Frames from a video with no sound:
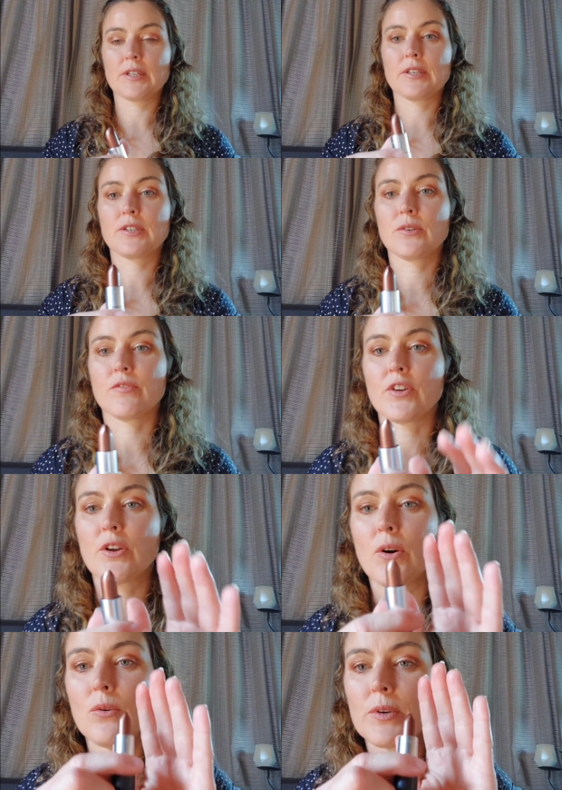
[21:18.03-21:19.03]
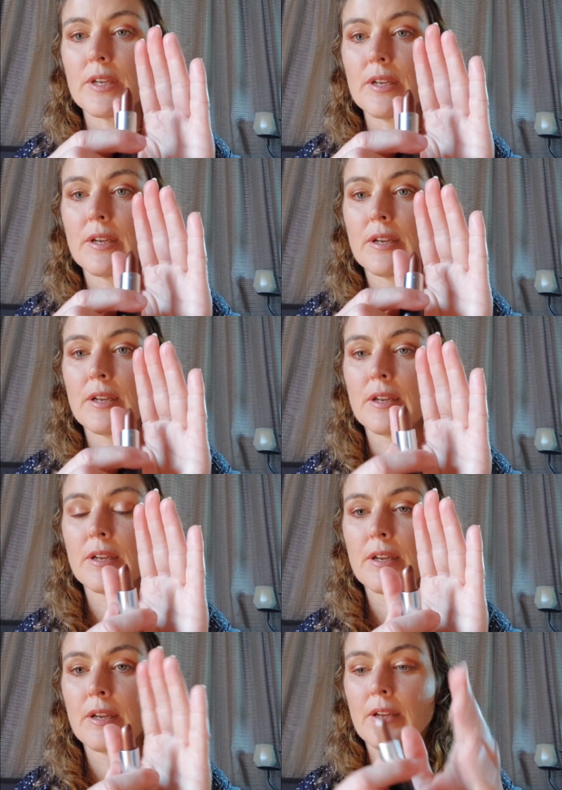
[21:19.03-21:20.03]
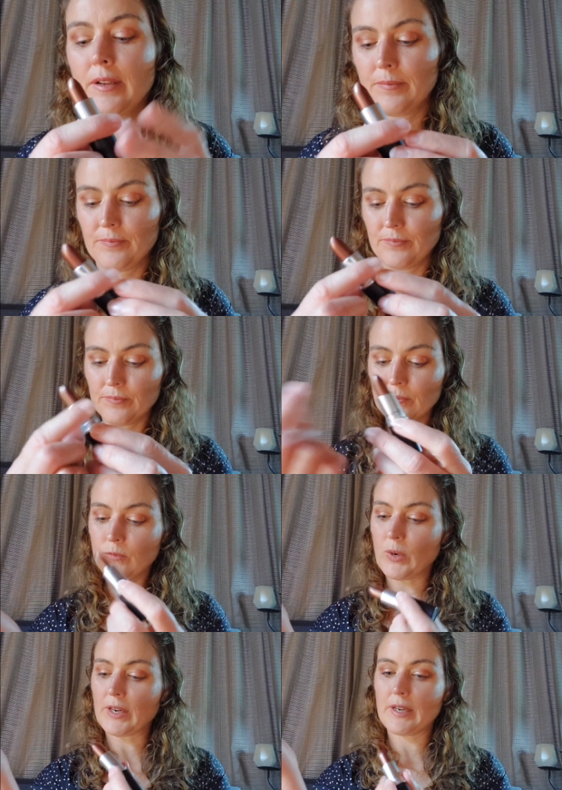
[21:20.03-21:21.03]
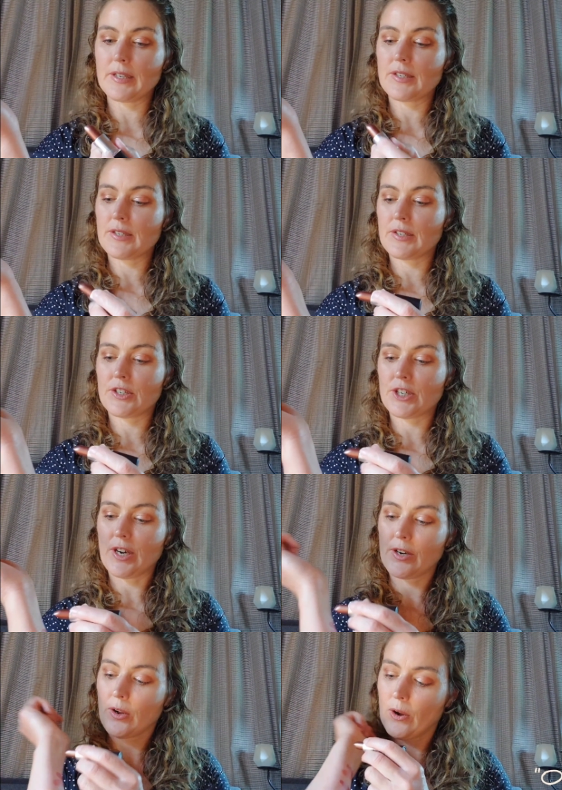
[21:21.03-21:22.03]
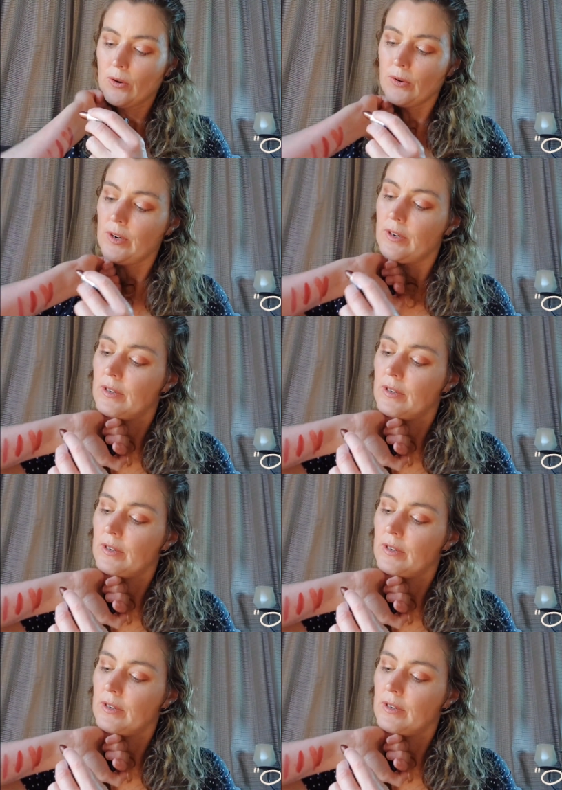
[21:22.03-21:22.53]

This is sort of a goldy one, and this is the shade O.